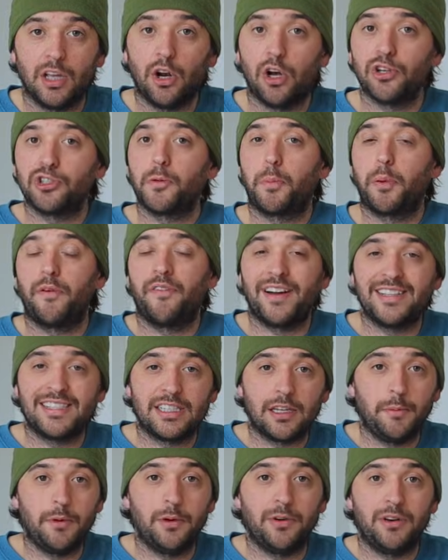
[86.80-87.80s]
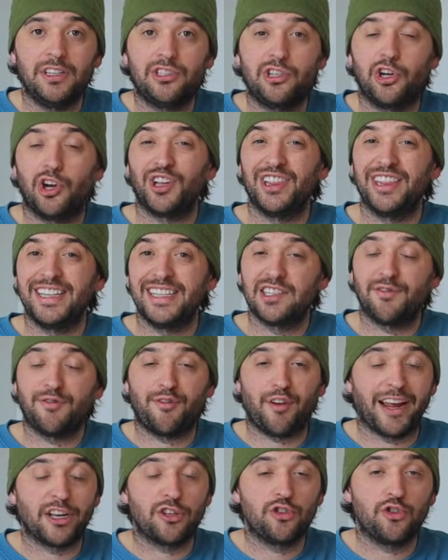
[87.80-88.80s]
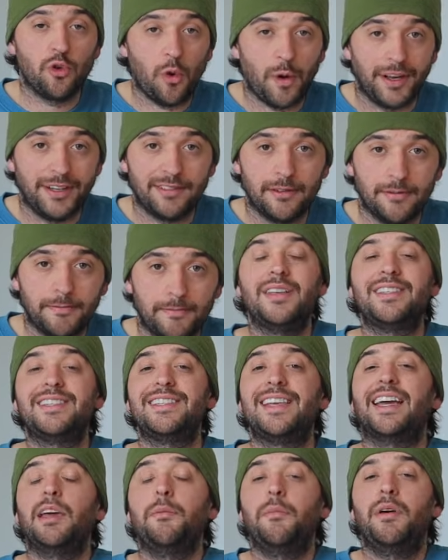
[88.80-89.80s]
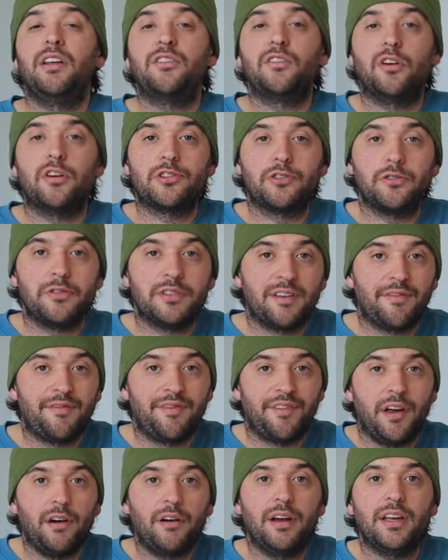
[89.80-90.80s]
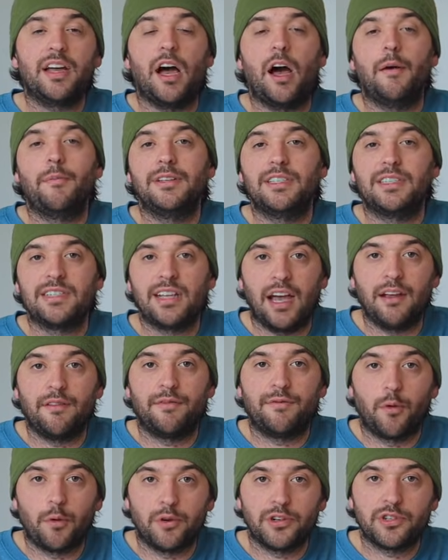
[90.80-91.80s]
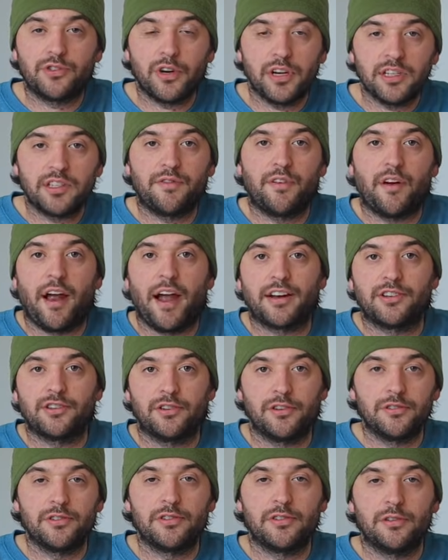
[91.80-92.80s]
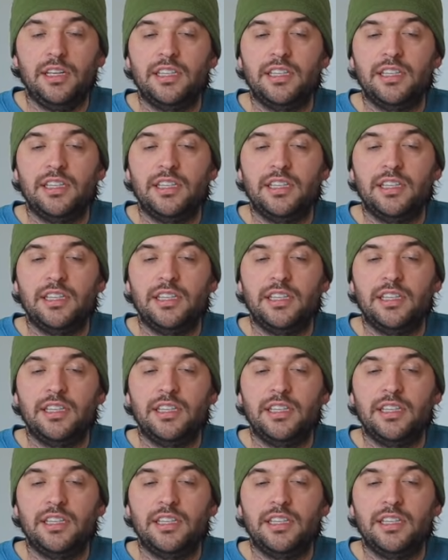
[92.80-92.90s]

It also provides stability to your Lisfranc joint. The second metatarsal is a very common site for stress fractures.